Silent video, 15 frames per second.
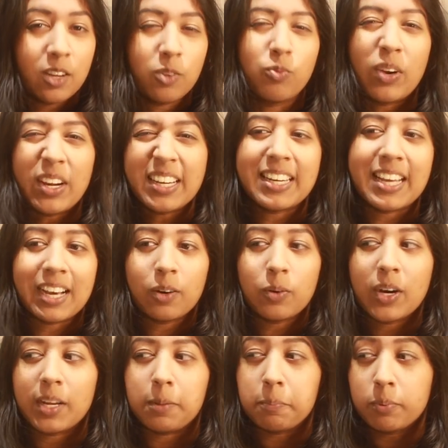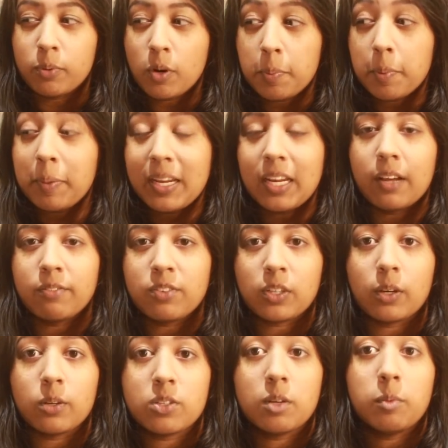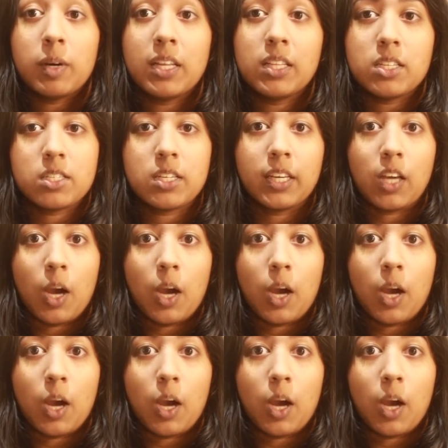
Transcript: Right now, I'd probably love to go somewhere that's like